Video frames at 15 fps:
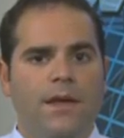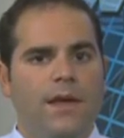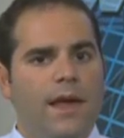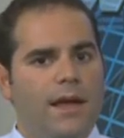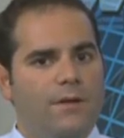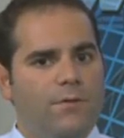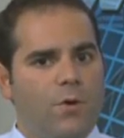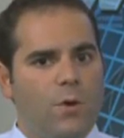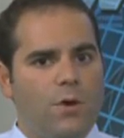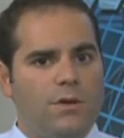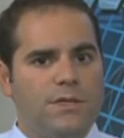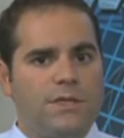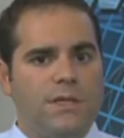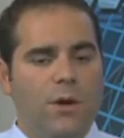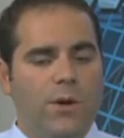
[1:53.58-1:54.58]
And of
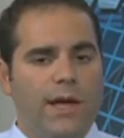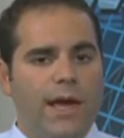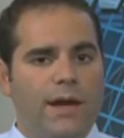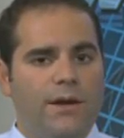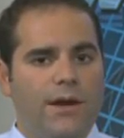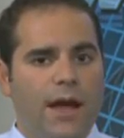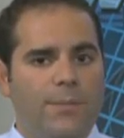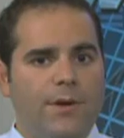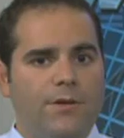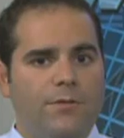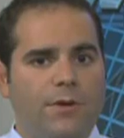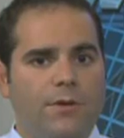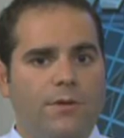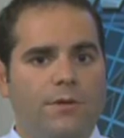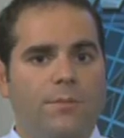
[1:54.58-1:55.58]
course, slowing economic
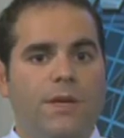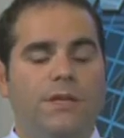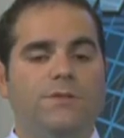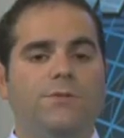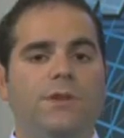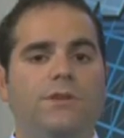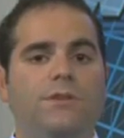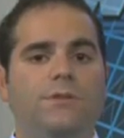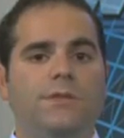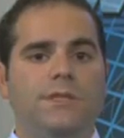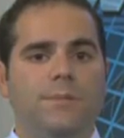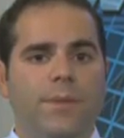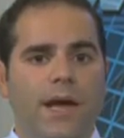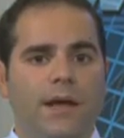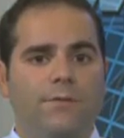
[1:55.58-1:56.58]
growth means reduced
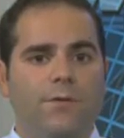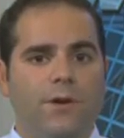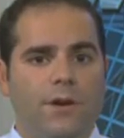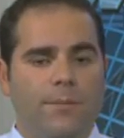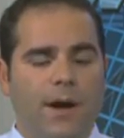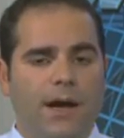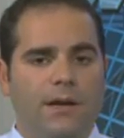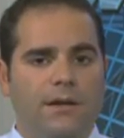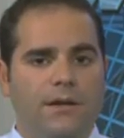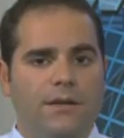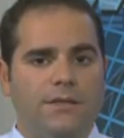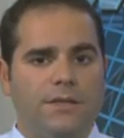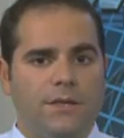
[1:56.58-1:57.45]
demand for commodities,